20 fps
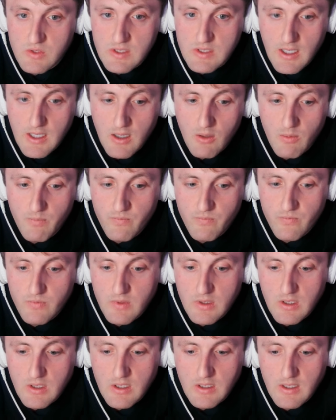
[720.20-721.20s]
it out.
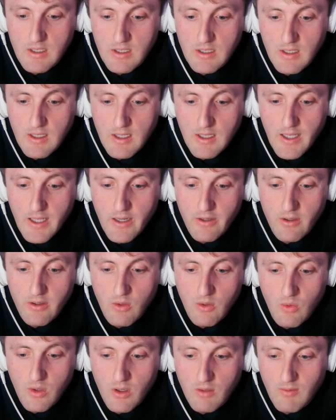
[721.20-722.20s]
And then out of
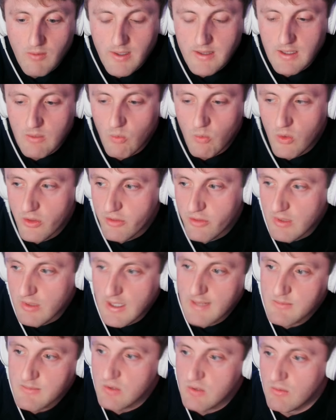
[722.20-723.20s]
nowhere, right, they won three
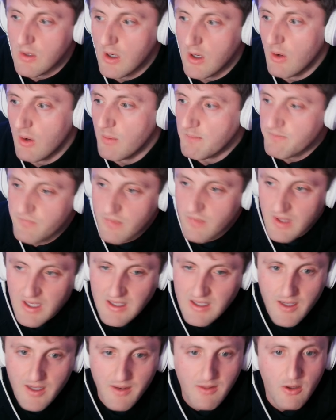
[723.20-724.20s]
games in a row. And
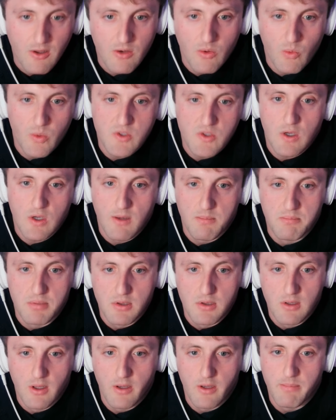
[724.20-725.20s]
then look what we saw,
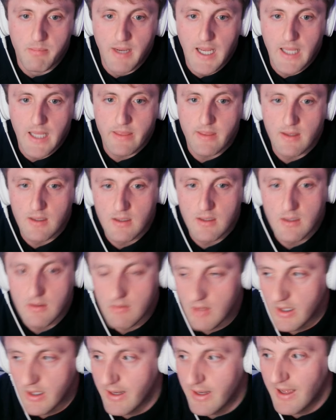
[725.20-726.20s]
bloodbath,
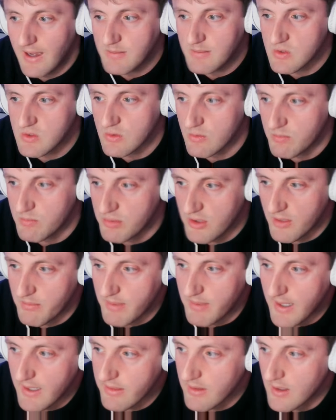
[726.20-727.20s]
right, an absolute
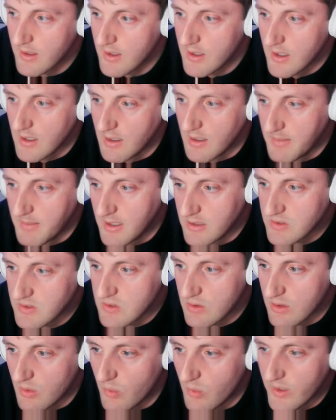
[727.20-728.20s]
bloodbath in a
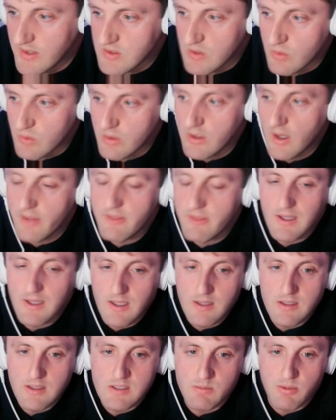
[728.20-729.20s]
Minnesota win. So nothing
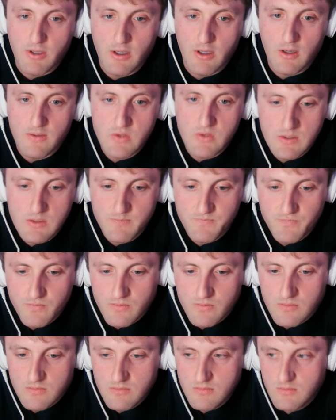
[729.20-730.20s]
in these playoffs
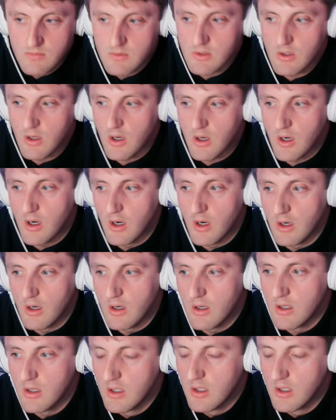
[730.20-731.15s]
are